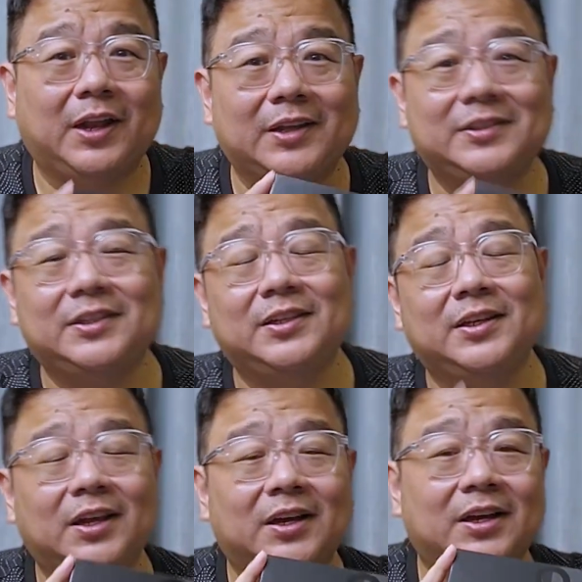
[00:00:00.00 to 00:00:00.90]

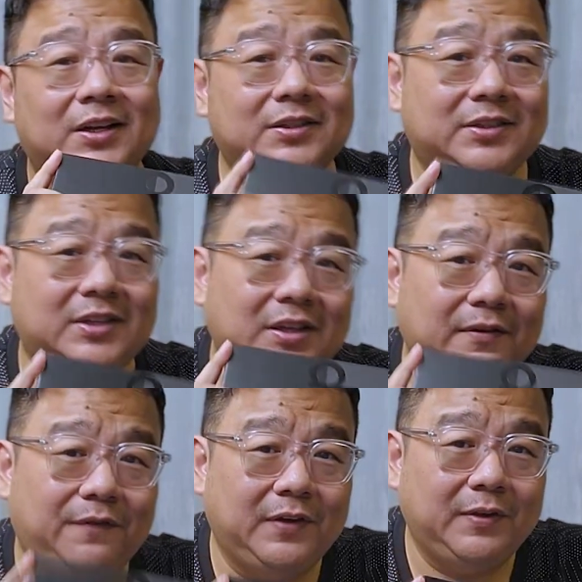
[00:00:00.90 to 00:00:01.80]
Galaxy
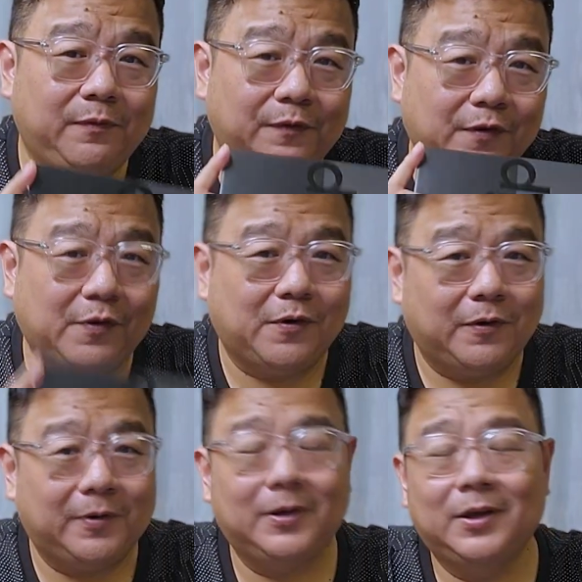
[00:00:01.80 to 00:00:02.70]
Z Flip
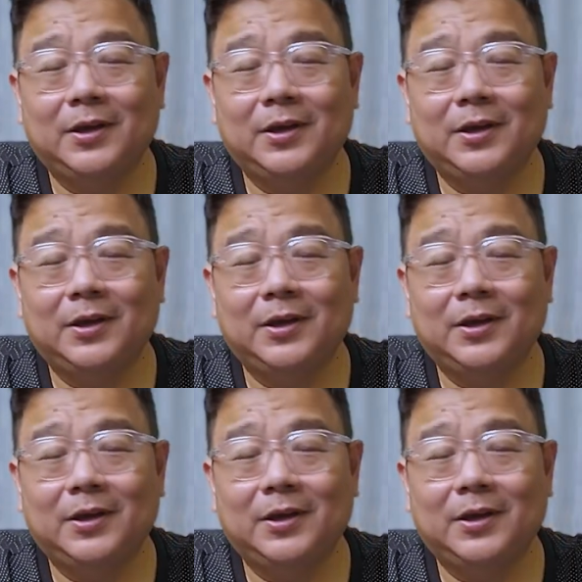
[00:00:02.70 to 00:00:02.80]
four.